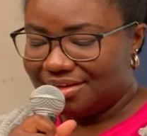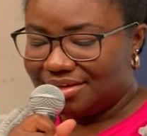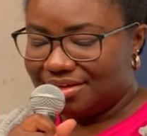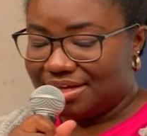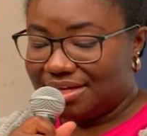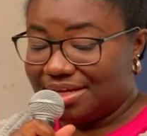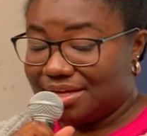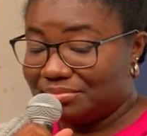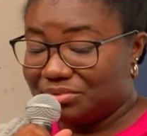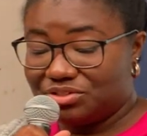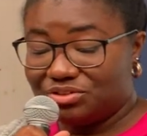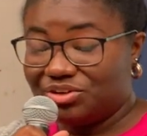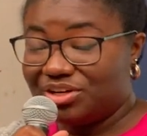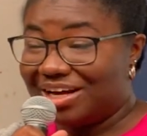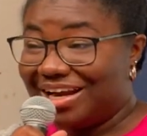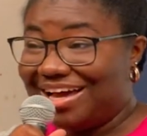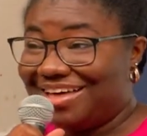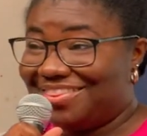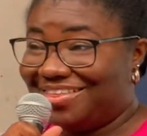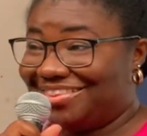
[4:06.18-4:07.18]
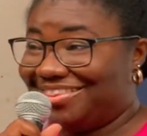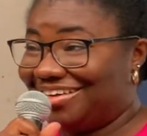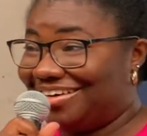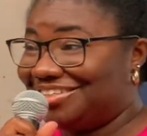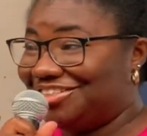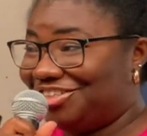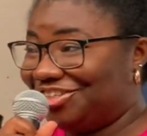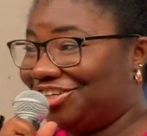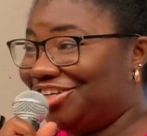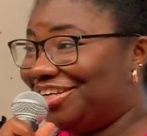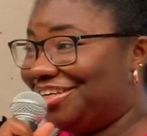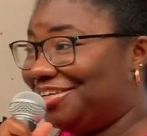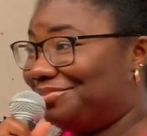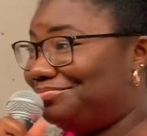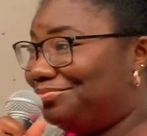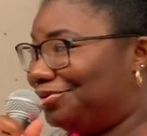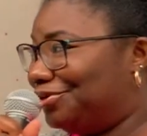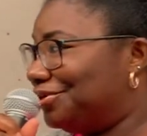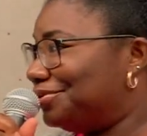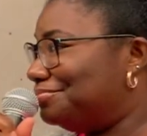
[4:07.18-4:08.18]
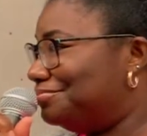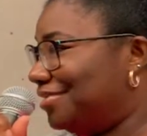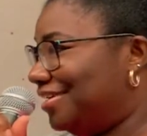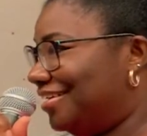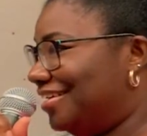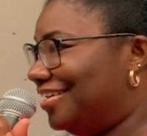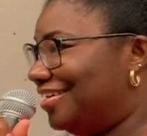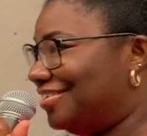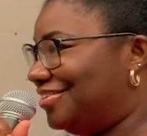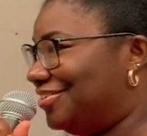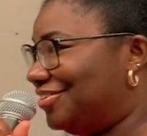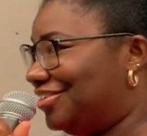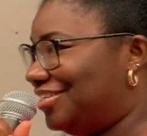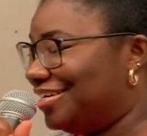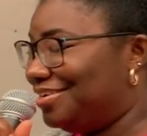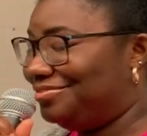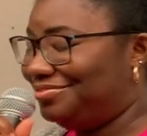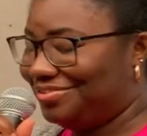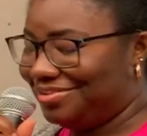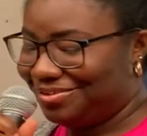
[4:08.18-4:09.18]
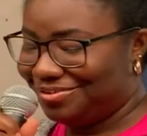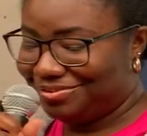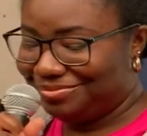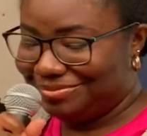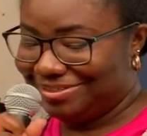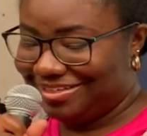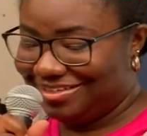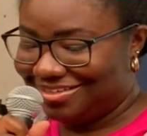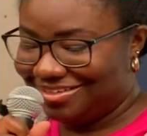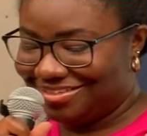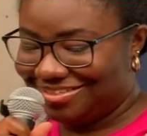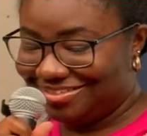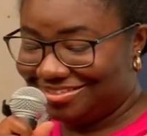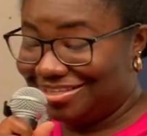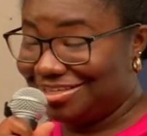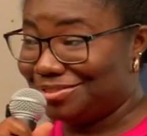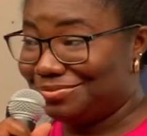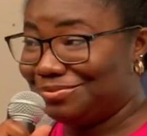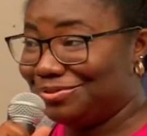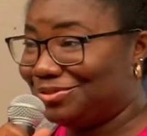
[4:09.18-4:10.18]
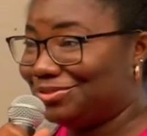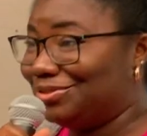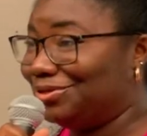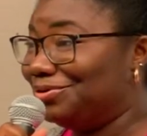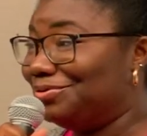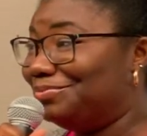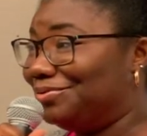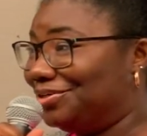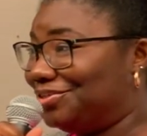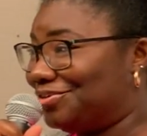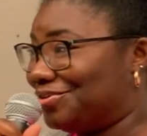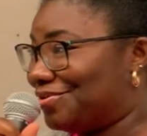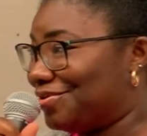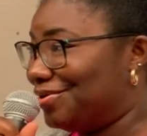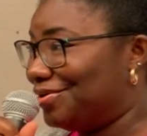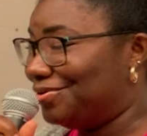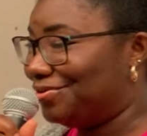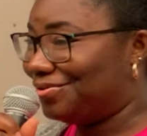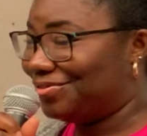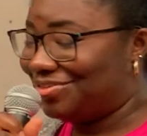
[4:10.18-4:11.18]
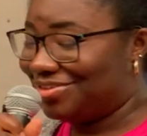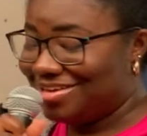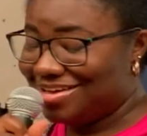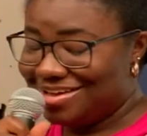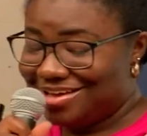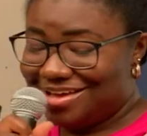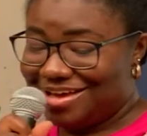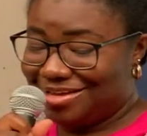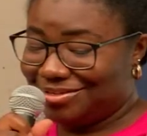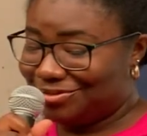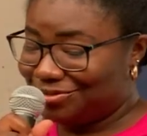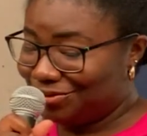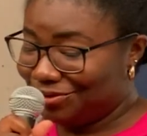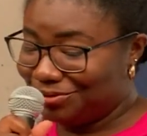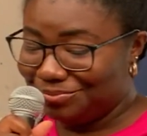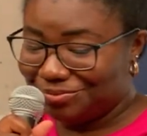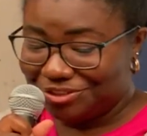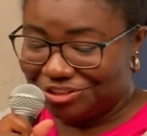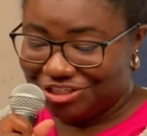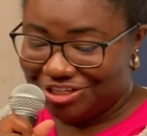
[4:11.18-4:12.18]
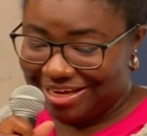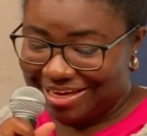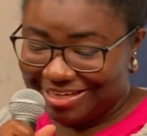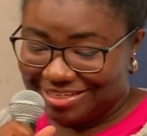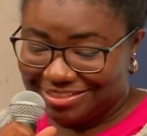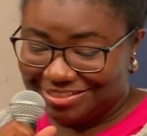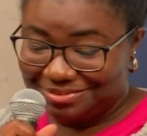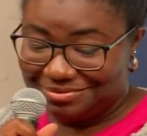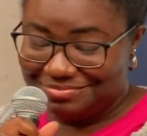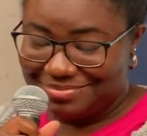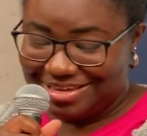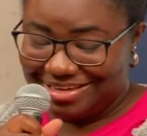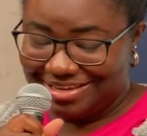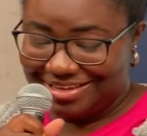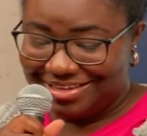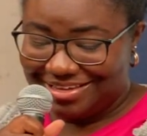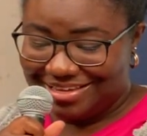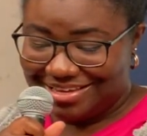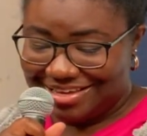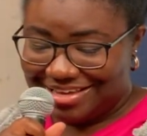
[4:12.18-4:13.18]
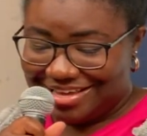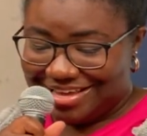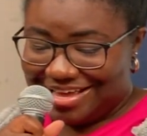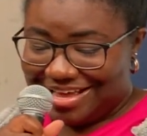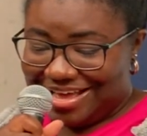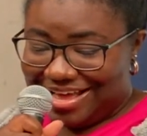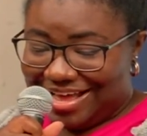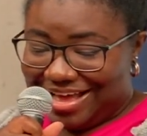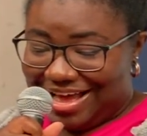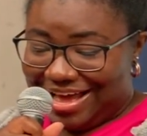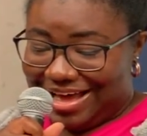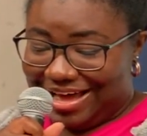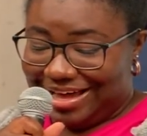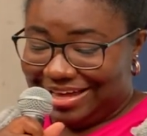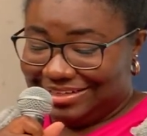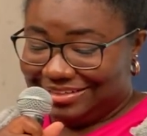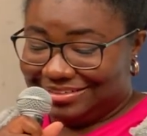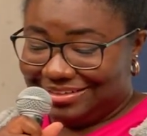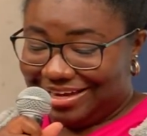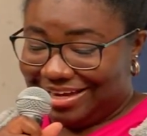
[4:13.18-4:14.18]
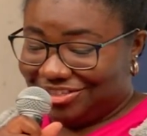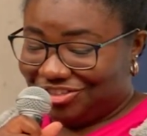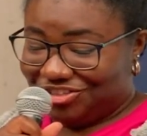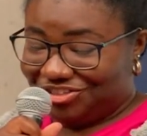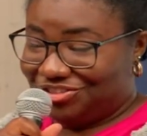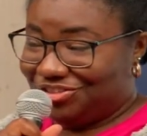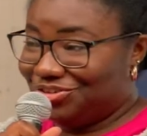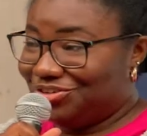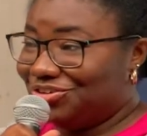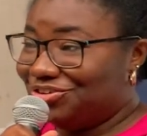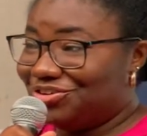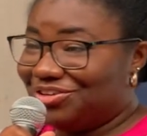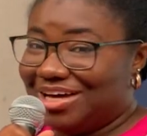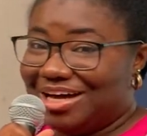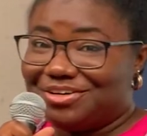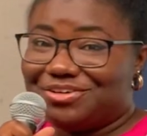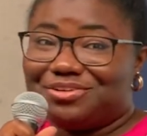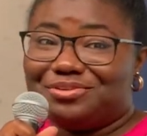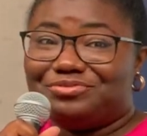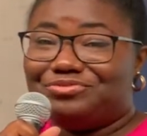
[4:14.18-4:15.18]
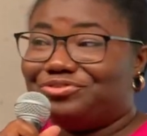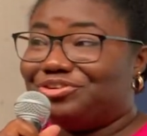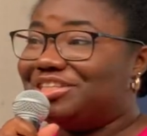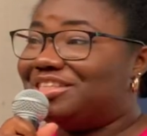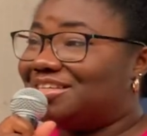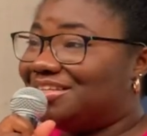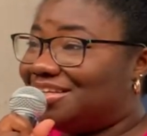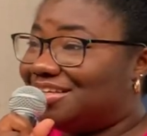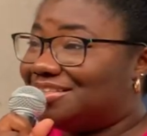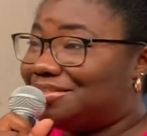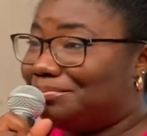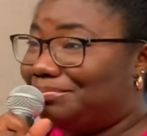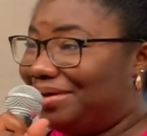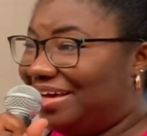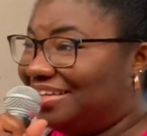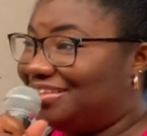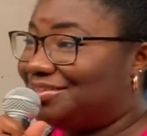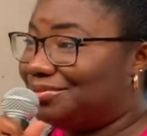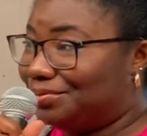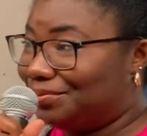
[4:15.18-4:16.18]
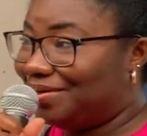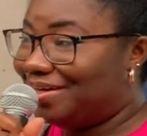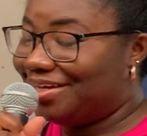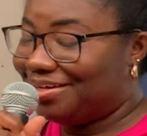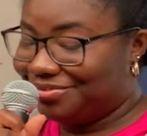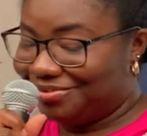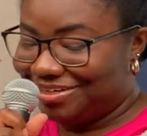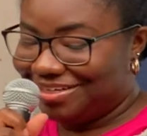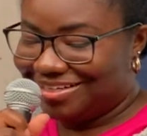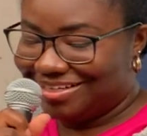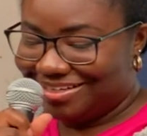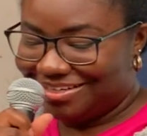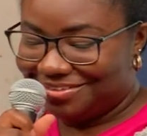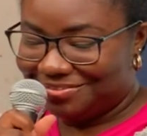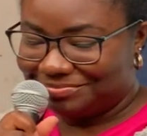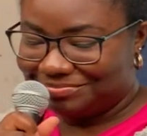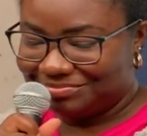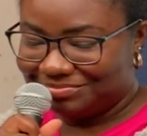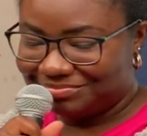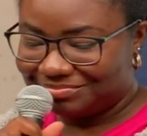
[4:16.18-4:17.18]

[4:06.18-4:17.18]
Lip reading: And I'm so glad that that journey brought me here to Sheffield, because there's been so much growth and so much change in me. And I just don't know that I could have written it a better way, really.